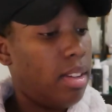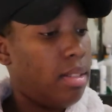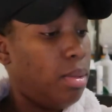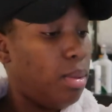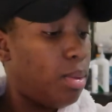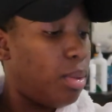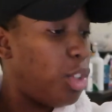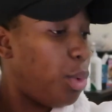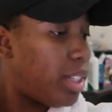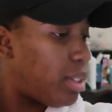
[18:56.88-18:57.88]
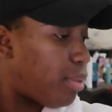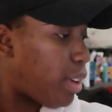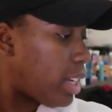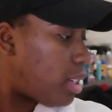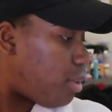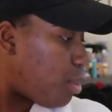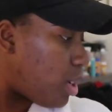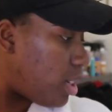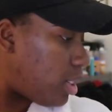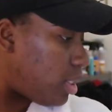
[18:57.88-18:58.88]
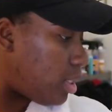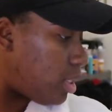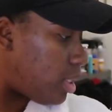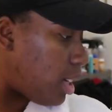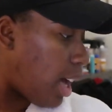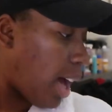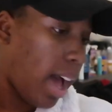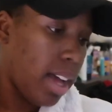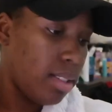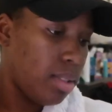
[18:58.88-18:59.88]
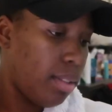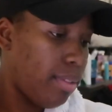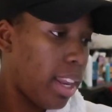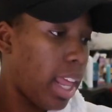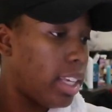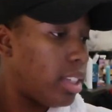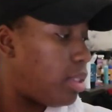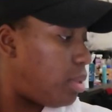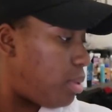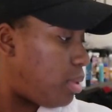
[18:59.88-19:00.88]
Ooh, you a defective one. I don't know if I like you.